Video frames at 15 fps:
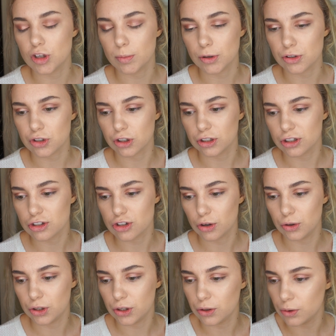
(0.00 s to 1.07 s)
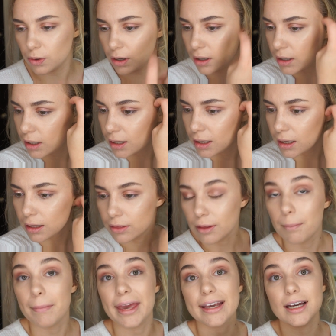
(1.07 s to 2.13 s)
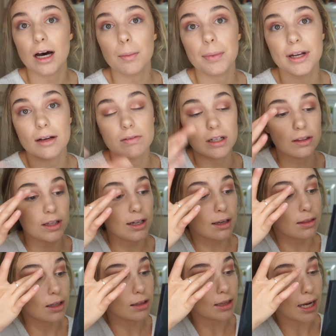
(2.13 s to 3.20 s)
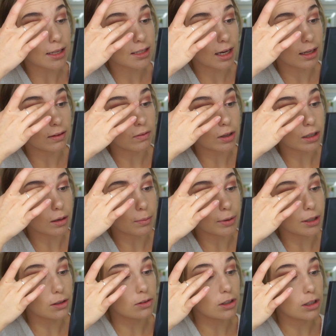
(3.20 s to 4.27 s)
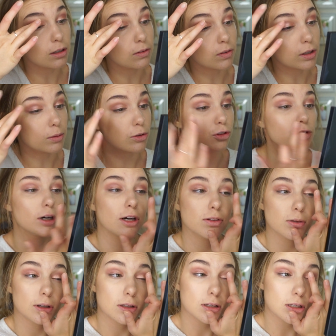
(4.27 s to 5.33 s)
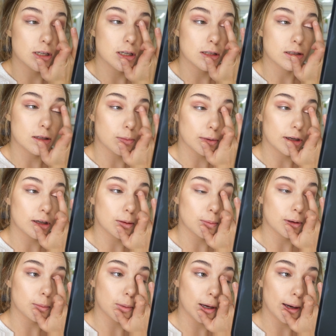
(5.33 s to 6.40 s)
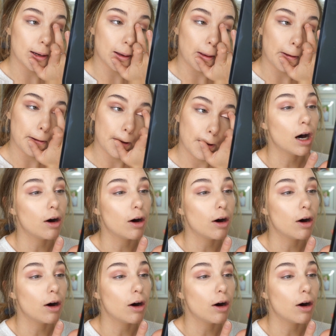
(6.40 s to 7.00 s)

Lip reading: I'm also going to show you the makeup and everything. I think that's kind of like a bigger deal of like what you guys want to see is the makeup I'm packing.